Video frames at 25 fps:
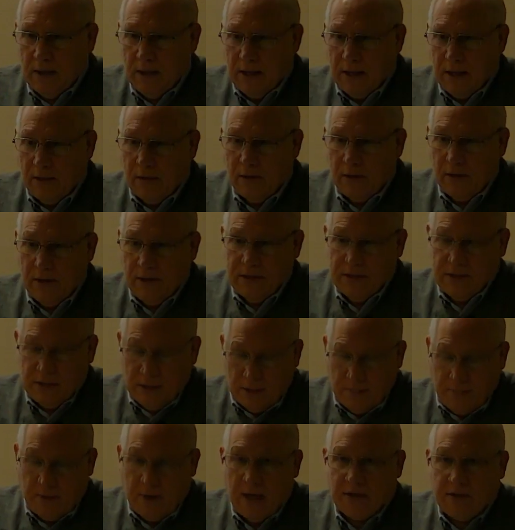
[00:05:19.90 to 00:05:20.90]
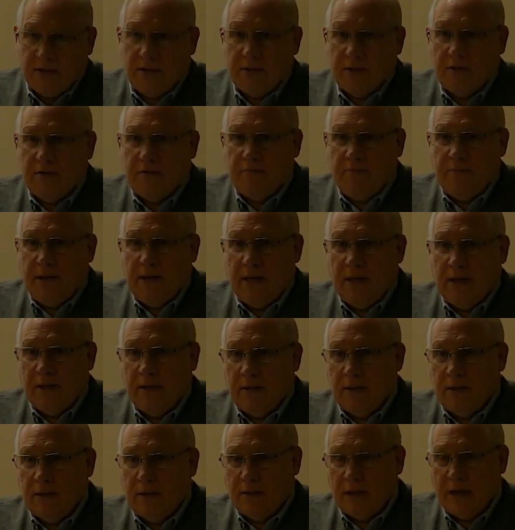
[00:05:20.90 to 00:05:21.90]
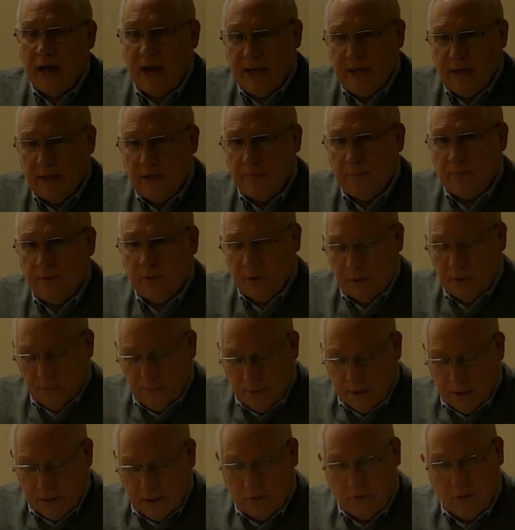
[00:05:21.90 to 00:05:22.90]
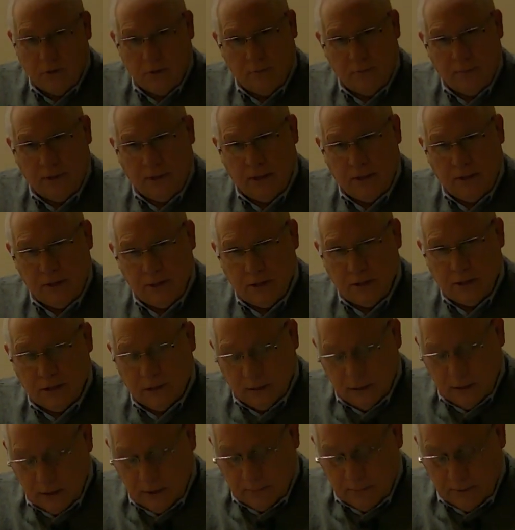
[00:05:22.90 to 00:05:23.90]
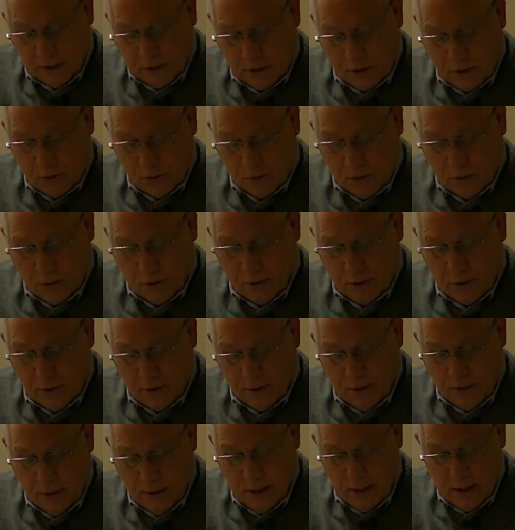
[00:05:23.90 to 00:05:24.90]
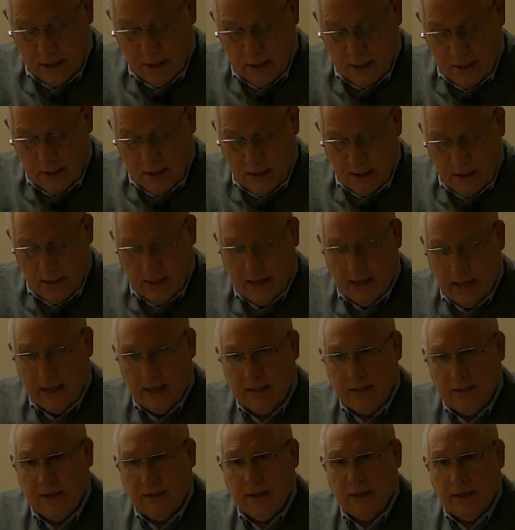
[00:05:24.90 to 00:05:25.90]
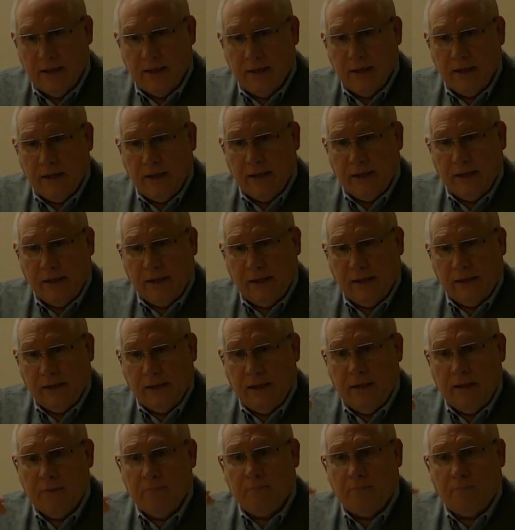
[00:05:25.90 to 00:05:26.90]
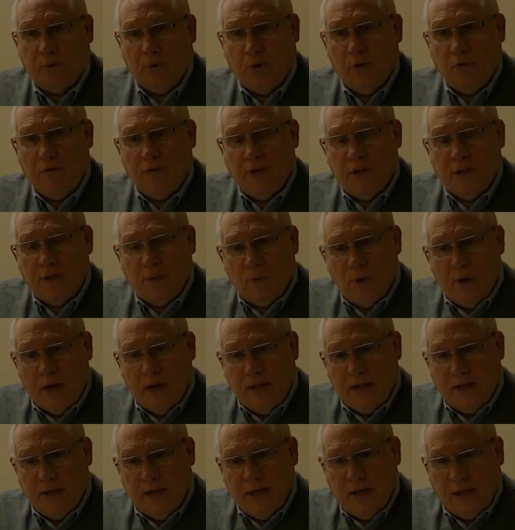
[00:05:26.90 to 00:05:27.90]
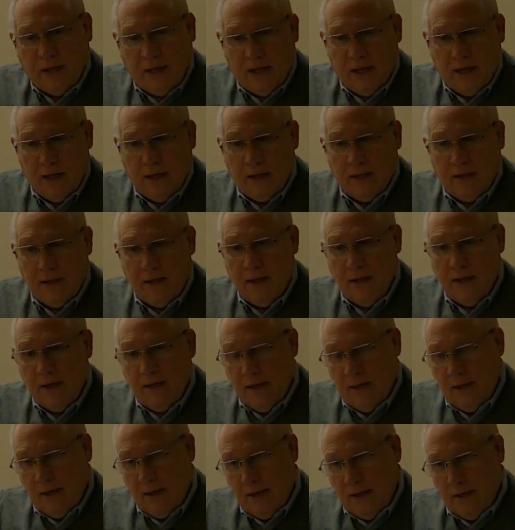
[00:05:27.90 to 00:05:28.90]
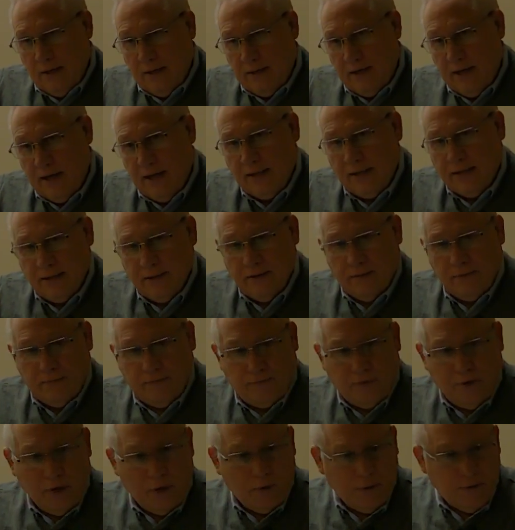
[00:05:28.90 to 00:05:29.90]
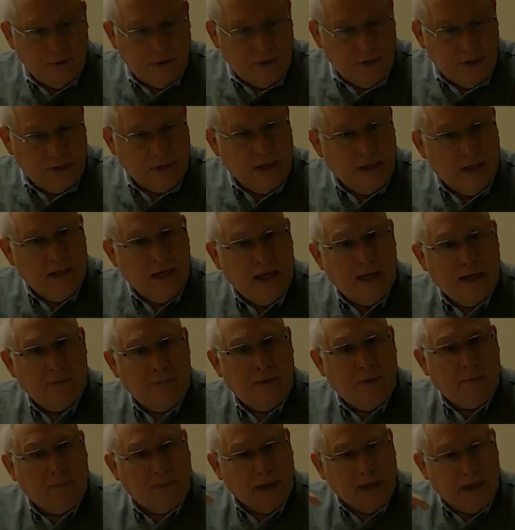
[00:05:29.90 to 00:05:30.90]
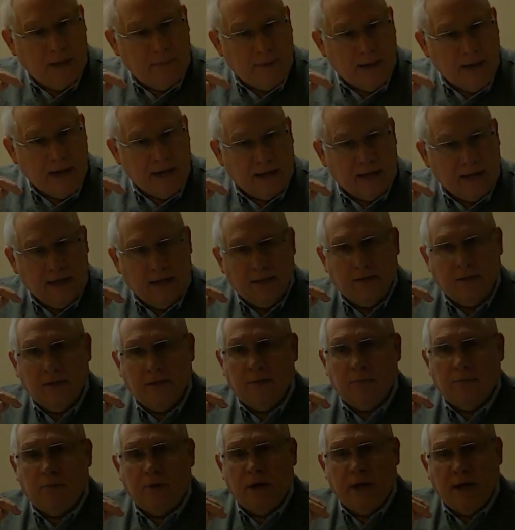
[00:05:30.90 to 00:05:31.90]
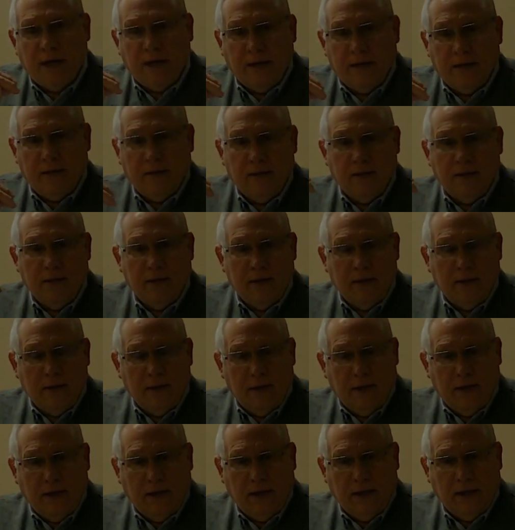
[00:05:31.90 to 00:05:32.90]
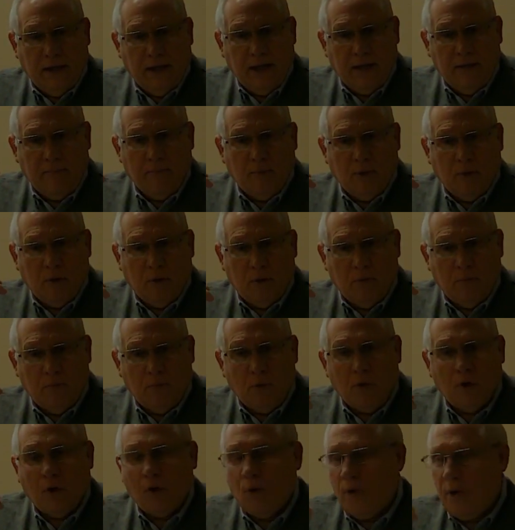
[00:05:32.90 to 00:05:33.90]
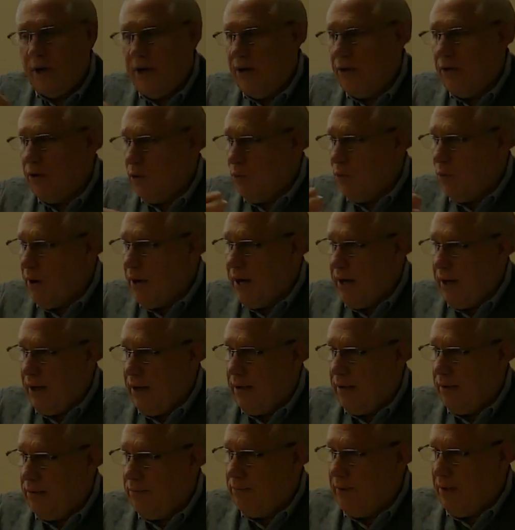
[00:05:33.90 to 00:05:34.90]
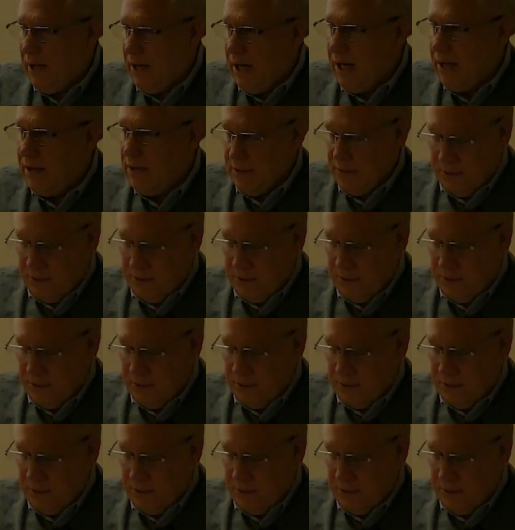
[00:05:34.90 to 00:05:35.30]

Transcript: or is in the process of being tightened up a little bit, so it'll be just a little bit shorter and improved in the way that it can take the frequencies that need to be played back into the brain in a more coherent way behind the